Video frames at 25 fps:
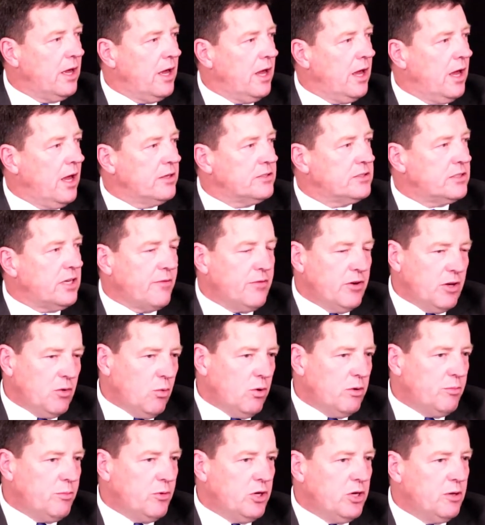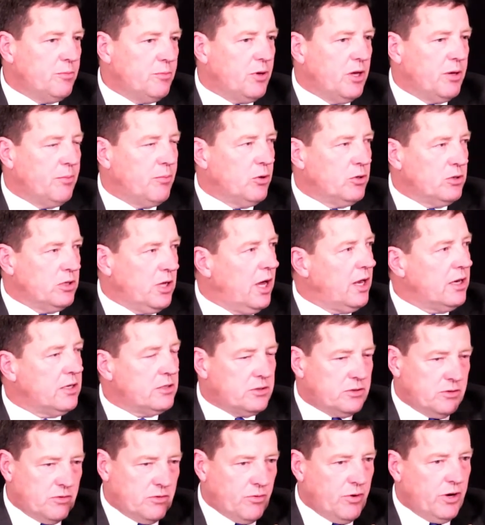71 million people,
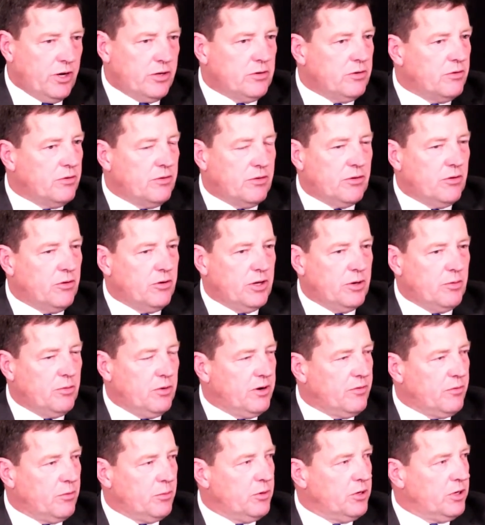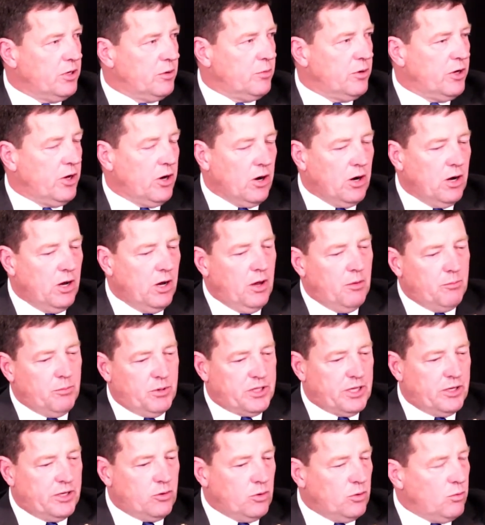not 330, whatever million we are,
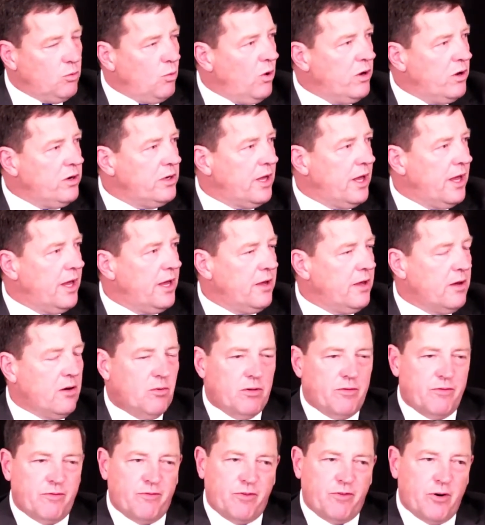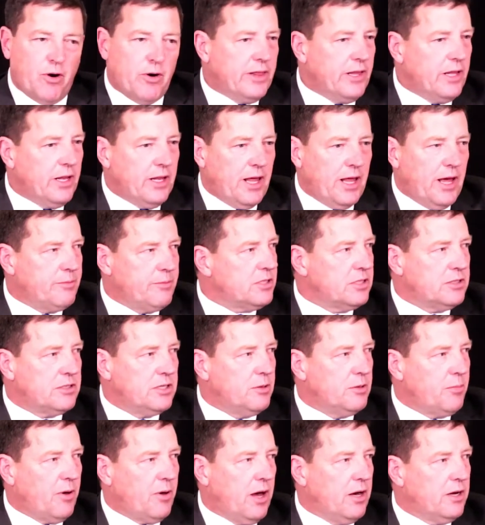but they do it in one day with very little
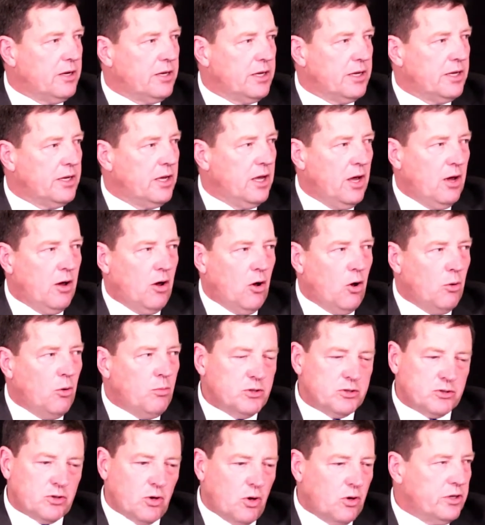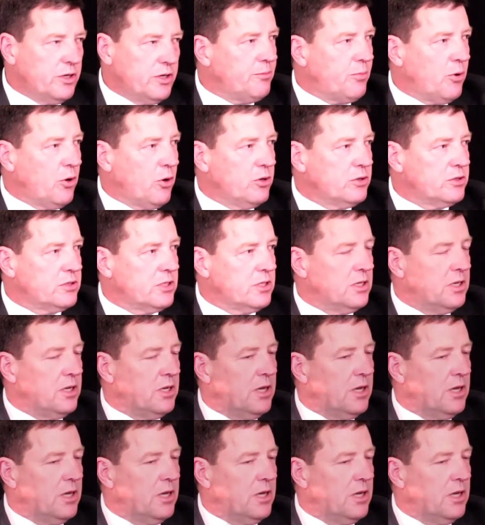absentee balloting, almost all in person.